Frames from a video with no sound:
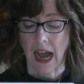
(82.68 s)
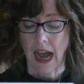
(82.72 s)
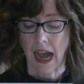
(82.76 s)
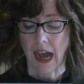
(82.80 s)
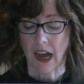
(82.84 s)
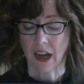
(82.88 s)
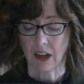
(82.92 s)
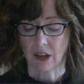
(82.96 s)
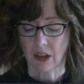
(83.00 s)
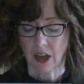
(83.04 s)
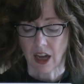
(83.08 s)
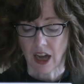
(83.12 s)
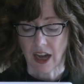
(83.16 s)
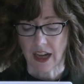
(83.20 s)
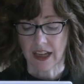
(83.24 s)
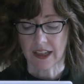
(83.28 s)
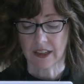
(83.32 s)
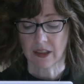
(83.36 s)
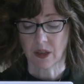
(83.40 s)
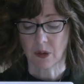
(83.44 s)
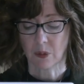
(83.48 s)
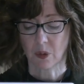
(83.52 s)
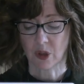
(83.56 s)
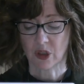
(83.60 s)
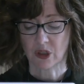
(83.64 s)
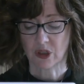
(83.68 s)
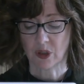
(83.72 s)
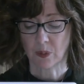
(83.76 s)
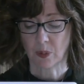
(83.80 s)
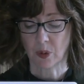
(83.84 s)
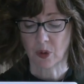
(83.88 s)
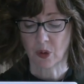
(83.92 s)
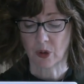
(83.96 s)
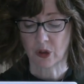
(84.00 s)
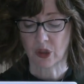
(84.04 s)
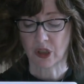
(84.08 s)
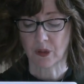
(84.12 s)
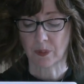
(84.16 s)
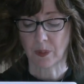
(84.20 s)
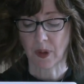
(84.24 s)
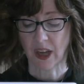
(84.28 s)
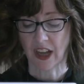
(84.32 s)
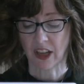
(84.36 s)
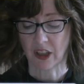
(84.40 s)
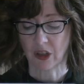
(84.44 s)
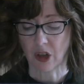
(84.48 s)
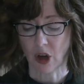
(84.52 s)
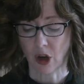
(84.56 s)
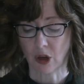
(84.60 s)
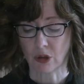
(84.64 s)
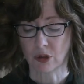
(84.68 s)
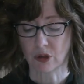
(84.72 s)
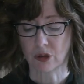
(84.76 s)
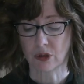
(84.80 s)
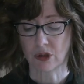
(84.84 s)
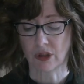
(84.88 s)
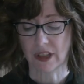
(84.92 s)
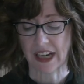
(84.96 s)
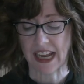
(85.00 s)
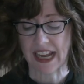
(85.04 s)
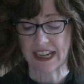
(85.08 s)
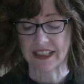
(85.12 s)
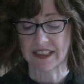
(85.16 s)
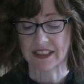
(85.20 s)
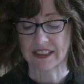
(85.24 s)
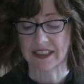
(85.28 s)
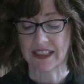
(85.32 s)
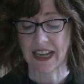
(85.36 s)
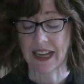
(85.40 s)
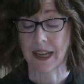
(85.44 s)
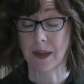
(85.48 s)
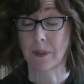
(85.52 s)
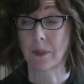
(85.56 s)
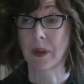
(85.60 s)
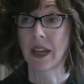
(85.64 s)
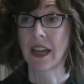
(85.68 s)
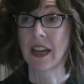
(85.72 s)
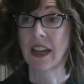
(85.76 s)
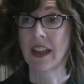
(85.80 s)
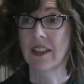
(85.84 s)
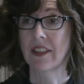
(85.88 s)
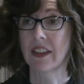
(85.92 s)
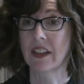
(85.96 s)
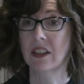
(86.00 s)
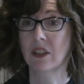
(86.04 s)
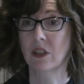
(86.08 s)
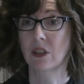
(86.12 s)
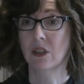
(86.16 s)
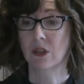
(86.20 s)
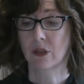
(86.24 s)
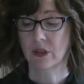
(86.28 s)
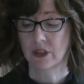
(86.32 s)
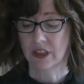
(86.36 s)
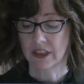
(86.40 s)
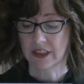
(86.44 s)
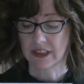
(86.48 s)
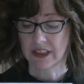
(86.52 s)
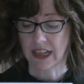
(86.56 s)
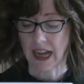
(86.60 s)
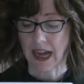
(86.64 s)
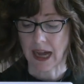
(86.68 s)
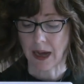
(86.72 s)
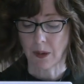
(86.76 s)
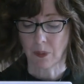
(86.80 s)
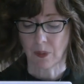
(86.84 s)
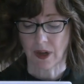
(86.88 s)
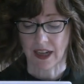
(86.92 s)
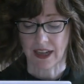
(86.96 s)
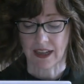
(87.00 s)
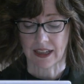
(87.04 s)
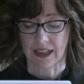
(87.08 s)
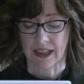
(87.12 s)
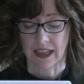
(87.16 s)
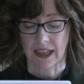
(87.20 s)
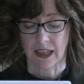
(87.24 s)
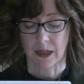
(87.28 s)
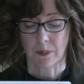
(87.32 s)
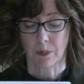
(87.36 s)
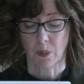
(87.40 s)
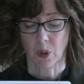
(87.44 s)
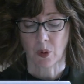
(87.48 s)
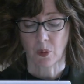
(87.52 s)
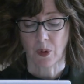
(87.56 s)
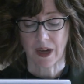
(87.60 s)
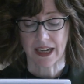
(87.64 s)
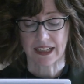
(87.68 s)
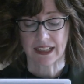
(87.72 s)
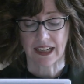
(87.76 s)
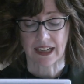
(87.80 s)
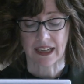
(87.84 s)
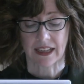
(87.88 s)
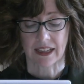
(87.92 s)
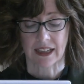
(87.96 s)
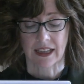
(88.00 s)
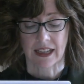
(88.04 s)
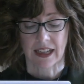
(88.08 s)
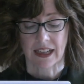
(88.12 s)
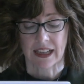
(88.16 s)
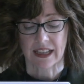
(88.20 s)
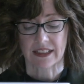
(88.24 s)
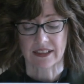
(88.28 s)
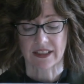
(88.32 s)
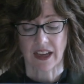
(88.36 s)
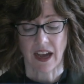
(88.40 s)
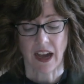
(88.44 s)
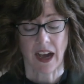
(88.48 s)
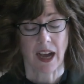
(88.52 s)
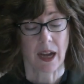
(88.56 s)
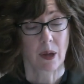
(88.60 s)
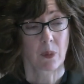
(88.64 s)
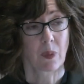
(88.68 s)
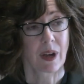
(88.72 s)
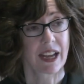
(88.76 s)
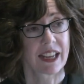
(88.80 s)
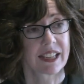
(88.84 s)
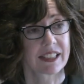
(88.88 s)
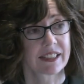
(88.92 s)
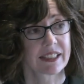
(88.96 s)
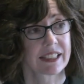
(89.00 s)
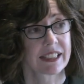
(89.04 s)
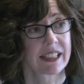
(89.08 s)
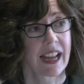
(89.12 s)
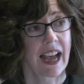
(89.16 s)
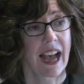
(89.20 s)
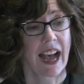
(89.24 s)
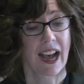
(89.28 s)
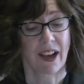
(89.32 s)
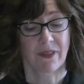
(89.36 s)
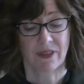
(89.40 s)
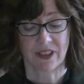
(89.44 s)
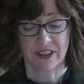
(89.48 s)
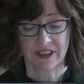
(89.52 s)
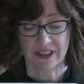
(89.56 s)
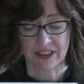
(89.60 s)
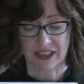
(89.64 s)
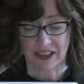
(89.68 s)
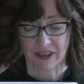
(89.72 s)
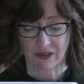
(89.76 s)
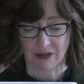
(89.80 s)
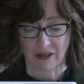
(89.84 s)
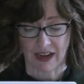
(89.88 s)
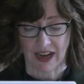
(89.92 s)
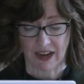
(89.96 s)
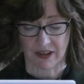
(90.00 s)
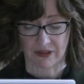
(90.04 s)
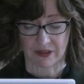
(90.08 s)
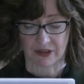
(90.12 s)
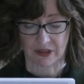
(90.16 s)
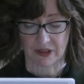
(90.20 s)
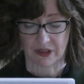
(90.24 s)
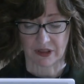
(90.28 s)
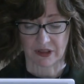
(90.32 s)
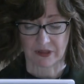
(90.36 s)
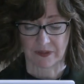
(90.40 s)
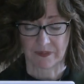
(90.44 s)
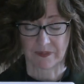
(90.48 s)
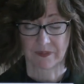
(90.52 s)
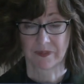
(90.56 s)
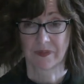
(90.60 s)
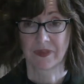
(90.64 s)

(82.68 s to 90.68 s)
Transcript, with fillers: Our kainga were supported by a cultural landscape that included awa and moana as highways and harvesting grounds.